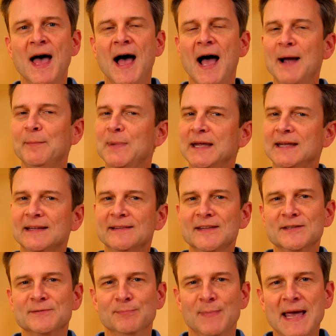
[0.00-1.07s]
I'm making
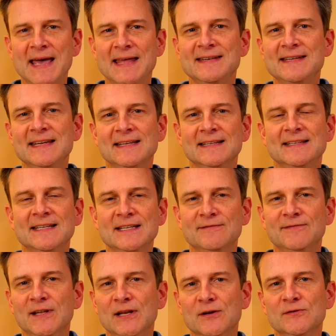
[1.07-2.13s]
this Mad TNT
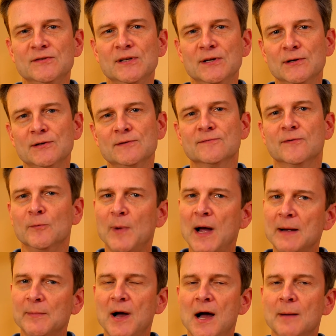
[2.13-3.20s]
video series for
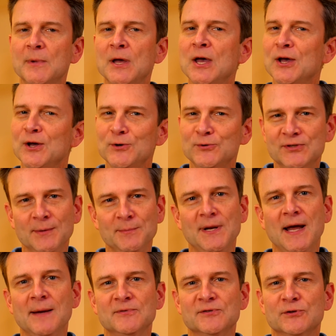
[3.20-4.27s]
my mom who
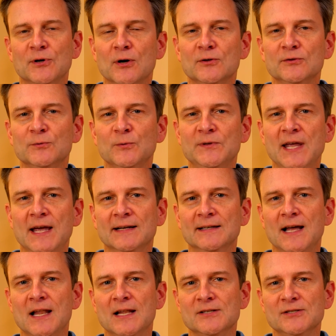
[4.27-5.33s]
sometimes struggles with
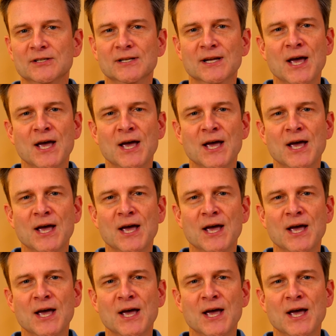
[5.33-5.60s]
technology.